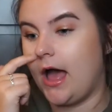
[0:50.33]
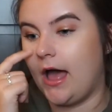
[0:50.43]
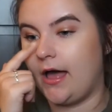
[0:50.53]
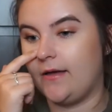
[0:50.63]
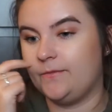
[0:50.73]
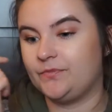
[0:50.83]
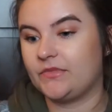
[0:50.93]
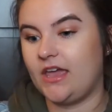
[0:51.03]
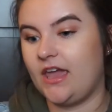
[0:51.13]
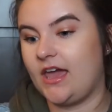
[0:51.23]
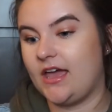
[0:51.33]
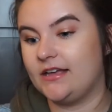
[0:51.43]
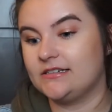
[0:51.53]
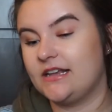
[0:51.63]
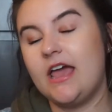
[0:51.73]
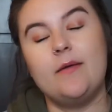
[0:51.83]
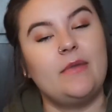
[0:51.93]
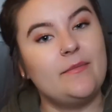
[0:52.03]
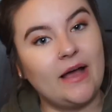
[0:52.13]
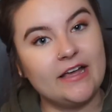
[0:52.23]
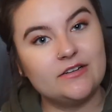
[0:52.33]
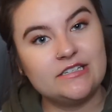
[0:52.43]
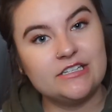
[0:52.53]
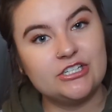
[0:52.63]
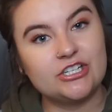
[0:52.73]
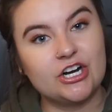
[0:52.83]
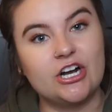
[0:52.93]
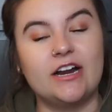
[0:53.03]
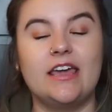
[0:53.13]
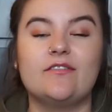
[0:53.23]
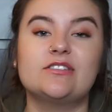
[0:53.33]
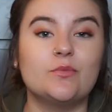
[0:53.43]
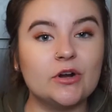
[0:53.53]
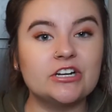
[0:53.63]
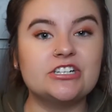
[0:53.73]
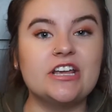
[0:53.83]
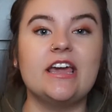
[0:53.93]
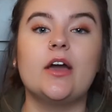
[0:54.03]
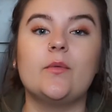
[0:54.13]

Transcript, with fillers: Um, and my bio teacher gave us a worksheet